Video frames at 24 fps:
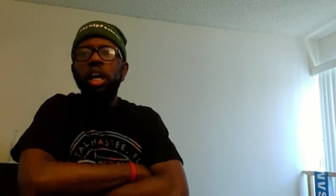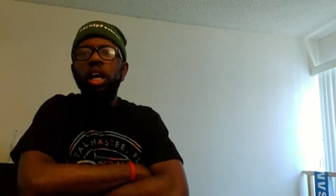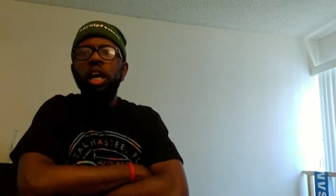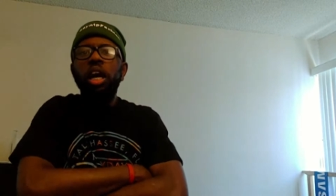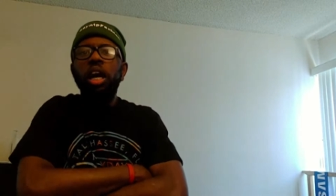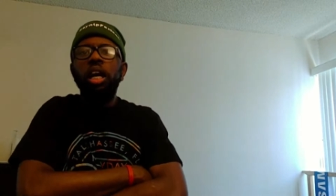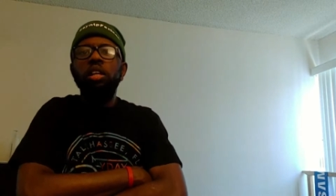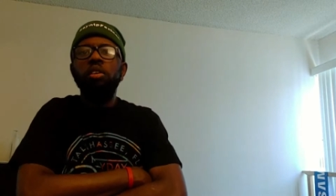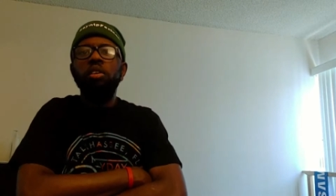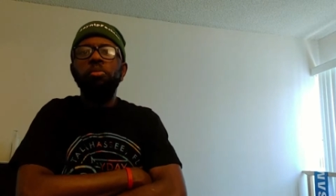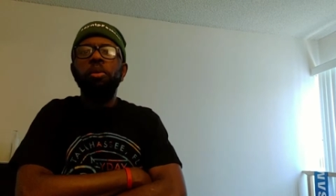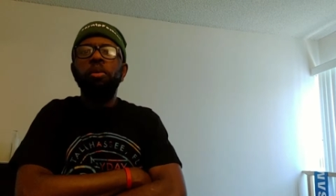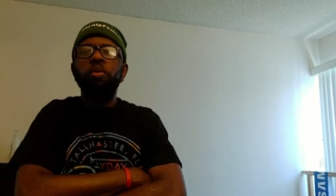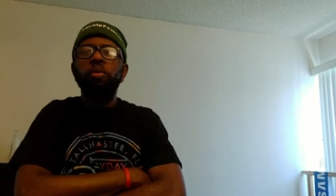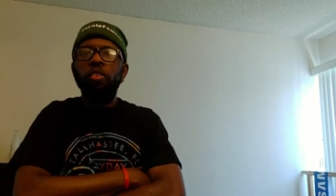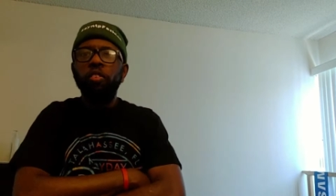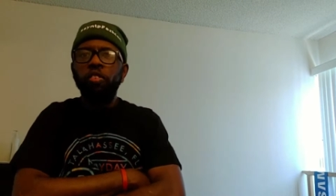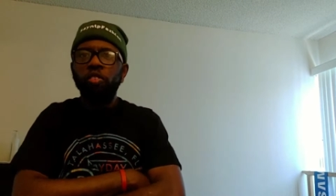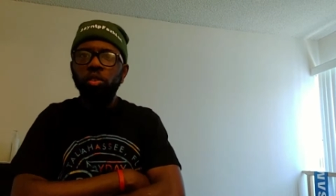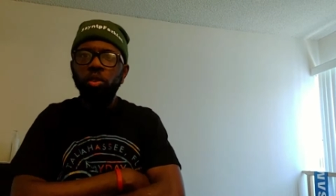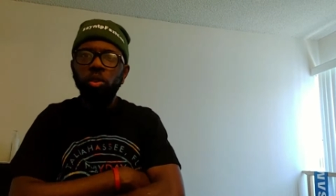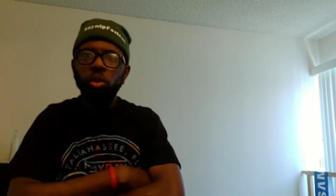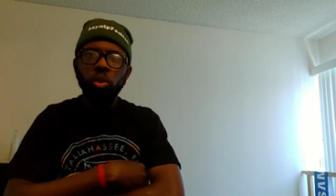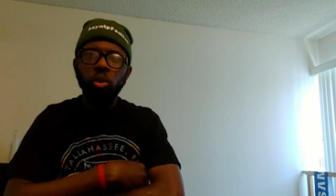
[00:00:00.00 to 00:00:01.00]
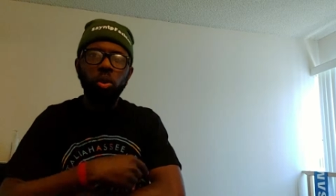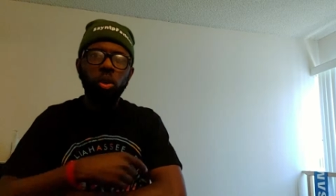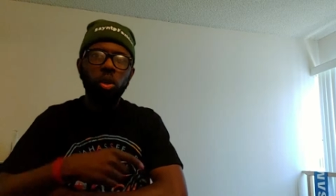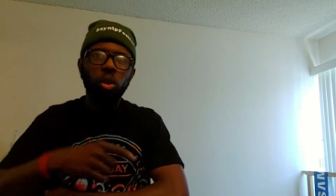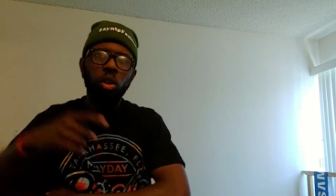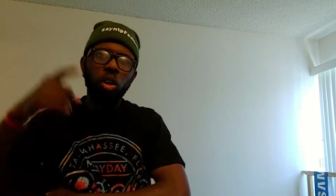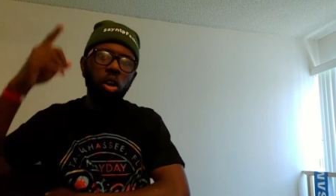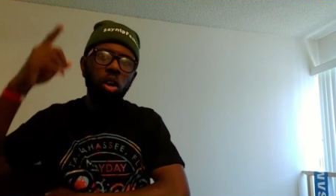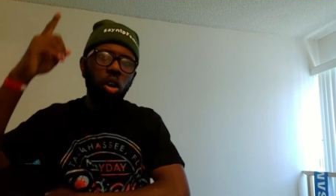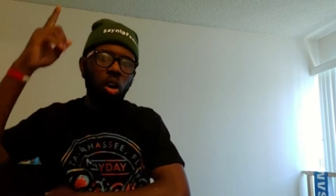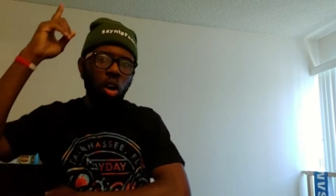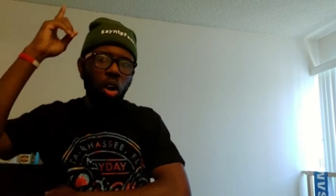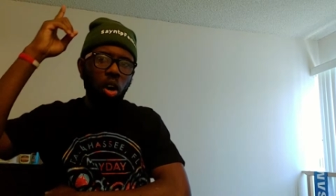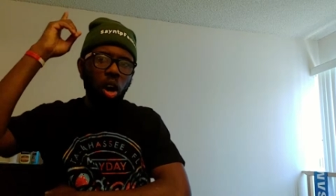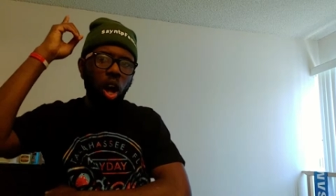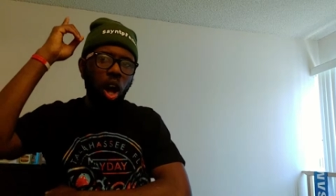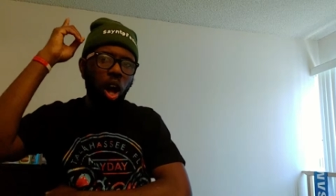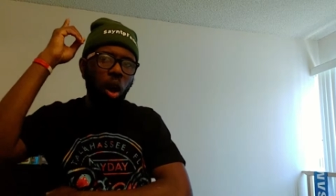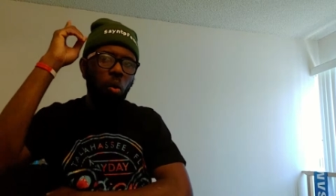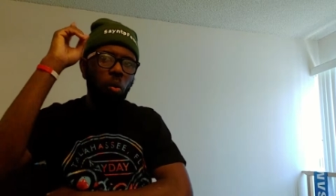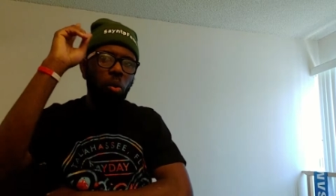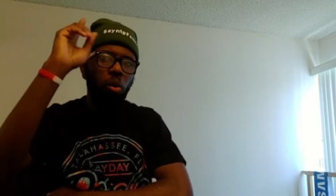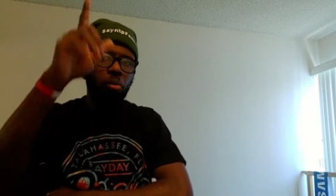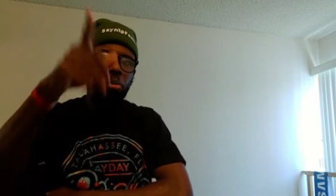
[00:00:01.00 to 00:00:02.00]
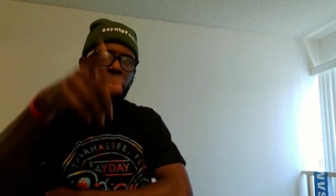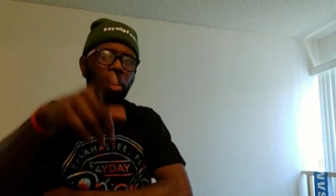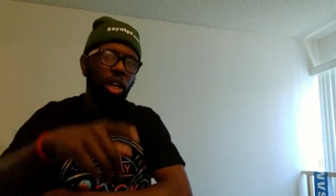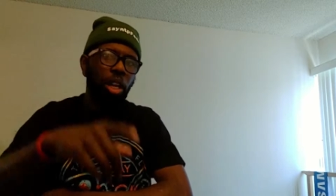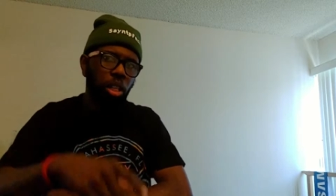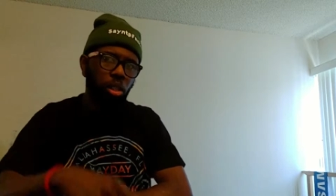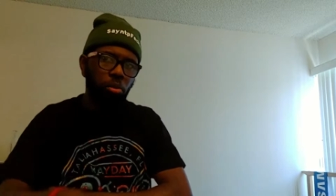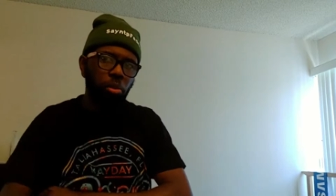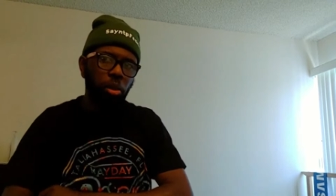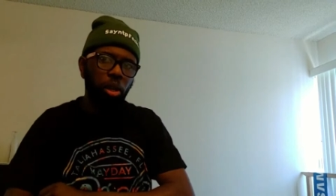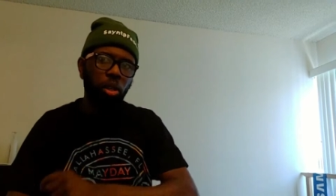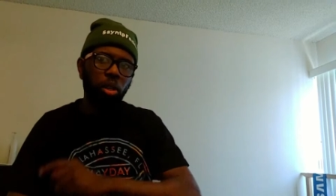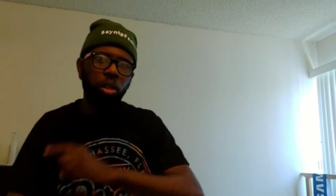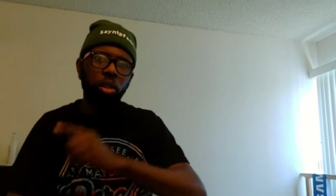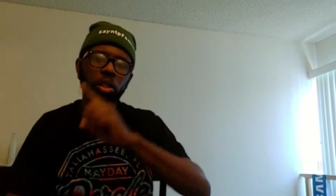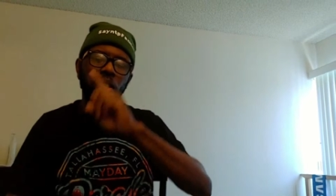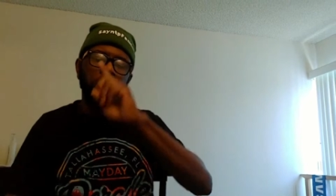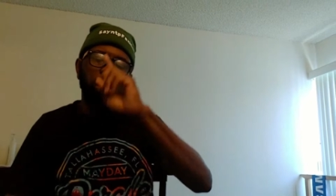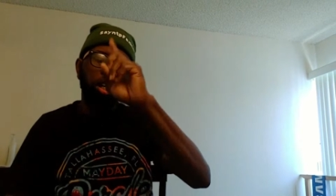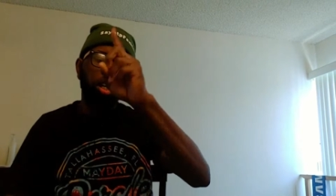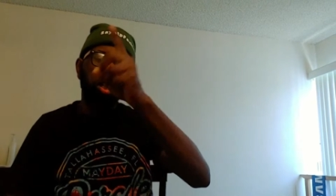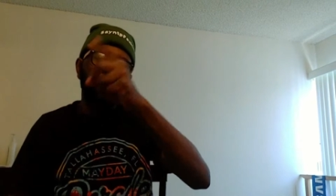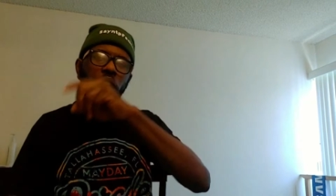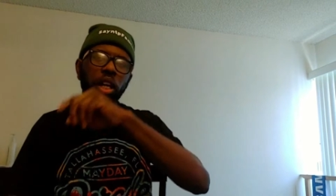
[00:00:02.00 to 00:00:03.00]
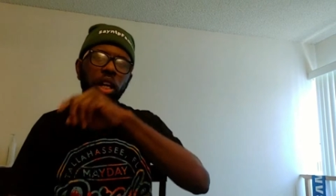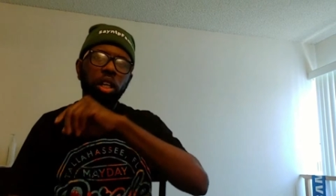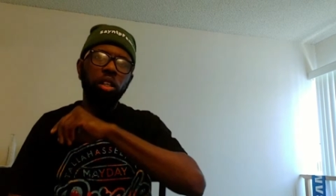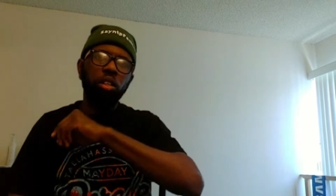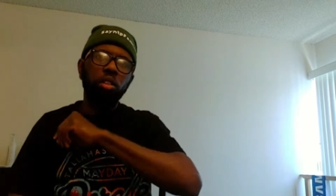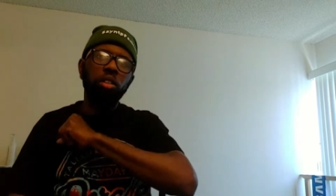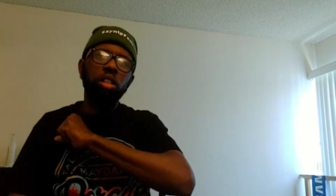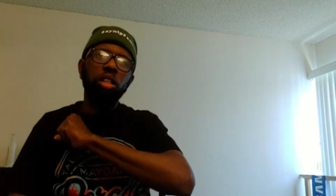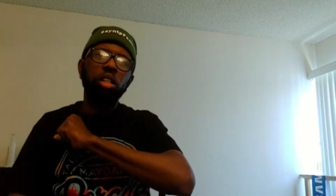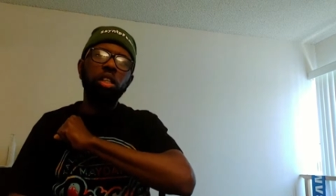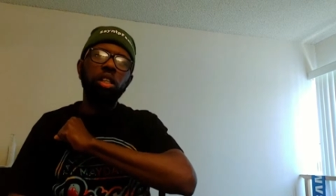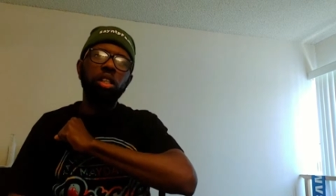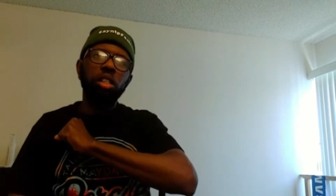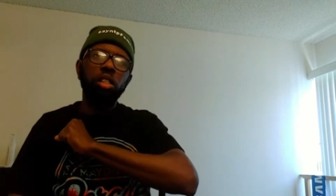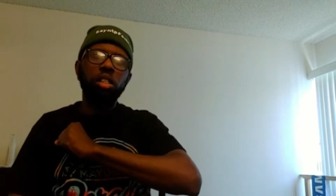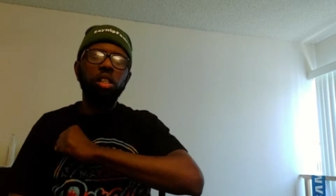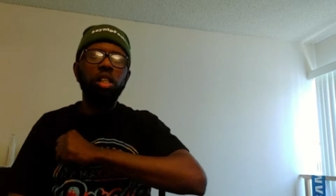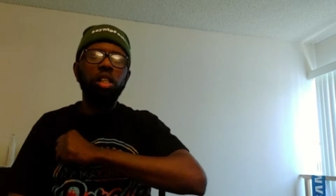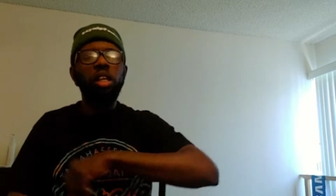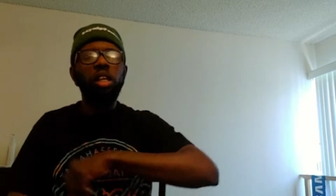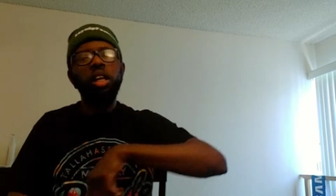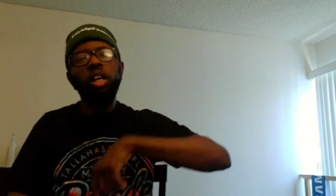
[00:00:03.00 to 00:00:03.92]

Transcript: I did my review on one brand is better, Nike, Adidas.